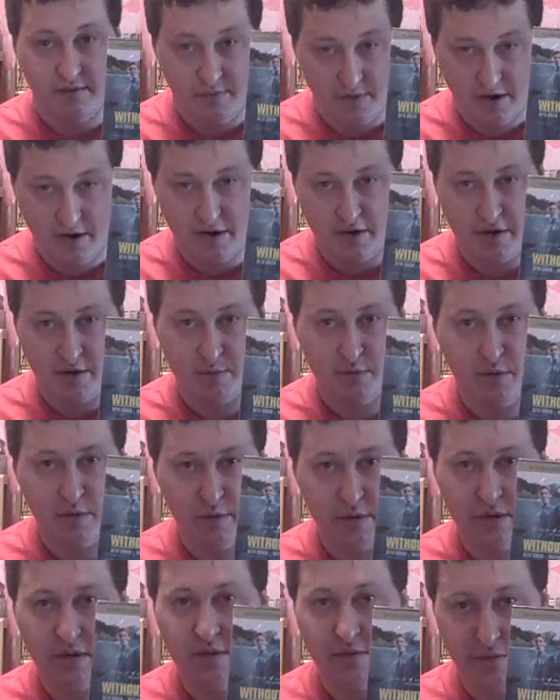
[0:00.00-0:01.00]
Very good
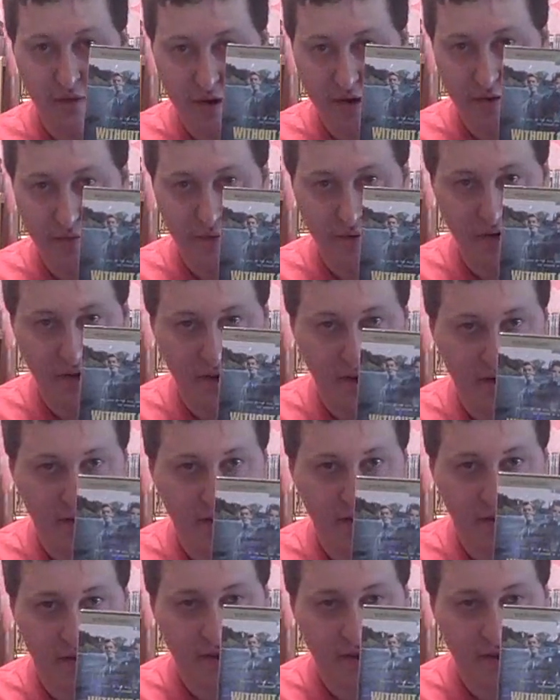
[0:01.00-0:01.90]
movie, very funny.